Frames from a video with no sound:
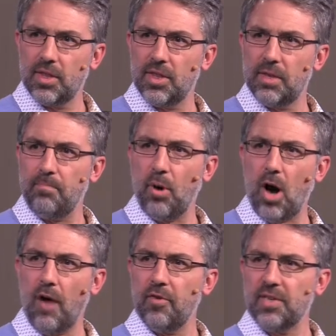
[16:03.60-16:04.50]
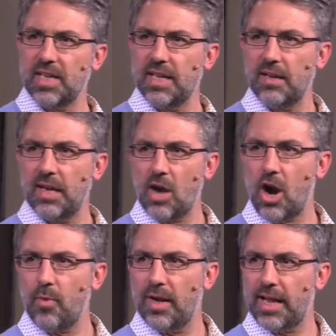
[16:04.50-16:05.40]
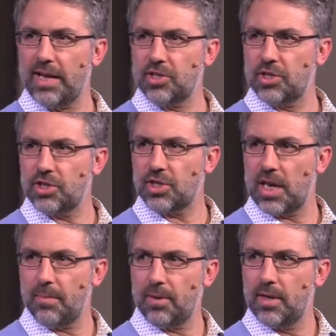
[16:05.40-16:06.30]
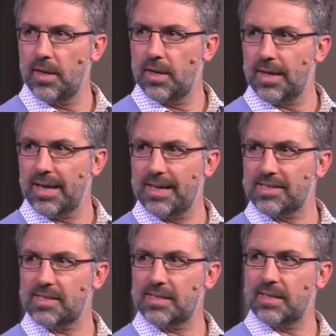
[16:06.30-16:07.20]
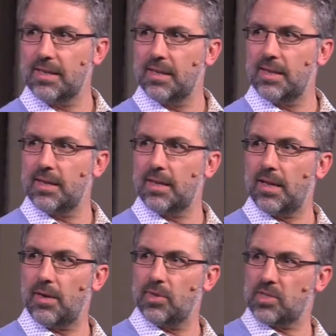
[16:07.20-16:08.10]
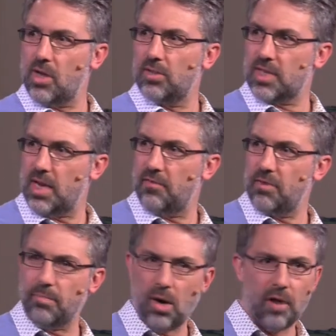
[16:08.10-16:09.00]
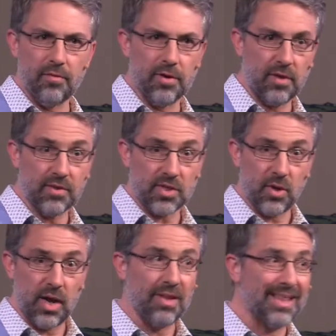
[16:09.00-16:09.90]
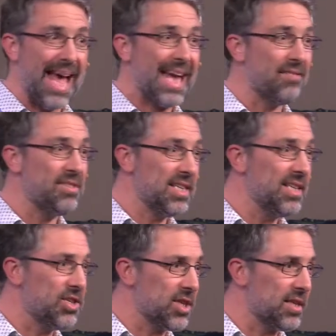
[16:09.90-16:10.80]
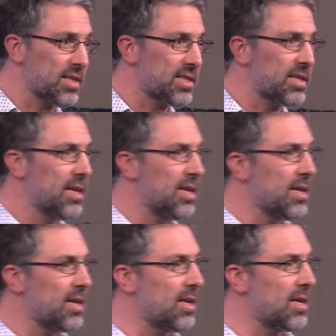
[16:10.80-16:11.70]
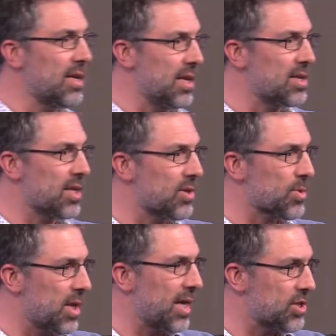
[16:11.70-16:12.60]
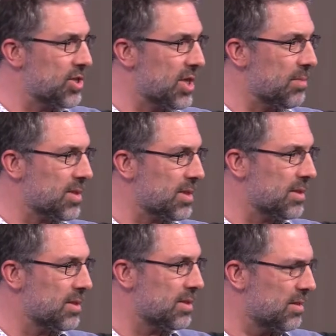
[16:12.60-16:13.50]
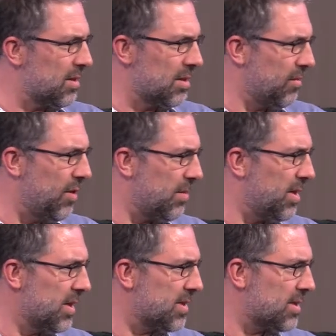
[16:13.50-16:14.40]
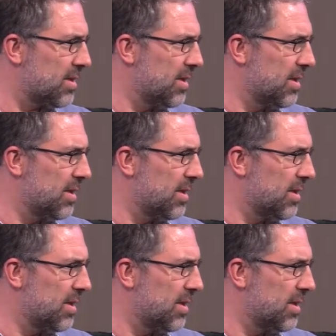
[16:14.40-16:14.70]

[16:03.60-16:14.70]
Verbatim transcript: the poverty in our relationship is a result of the poverty, oh, uh, sorry, of the lack of diligence into those relationships. You follow me on this?